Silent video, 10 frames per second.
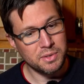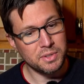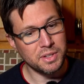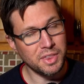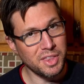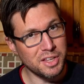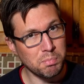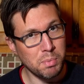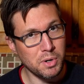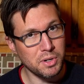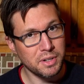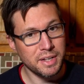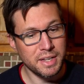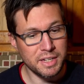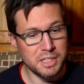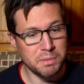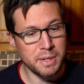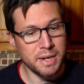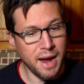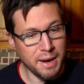Using this book, it needs to
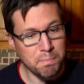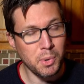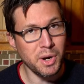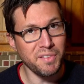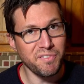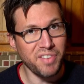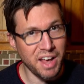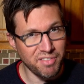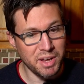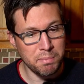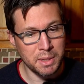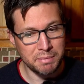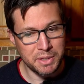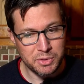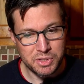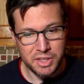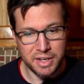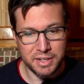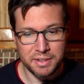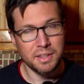be 9.58 millimeters
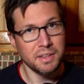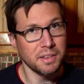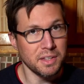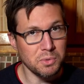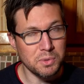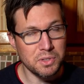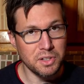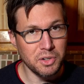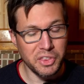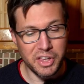thick. This one's a little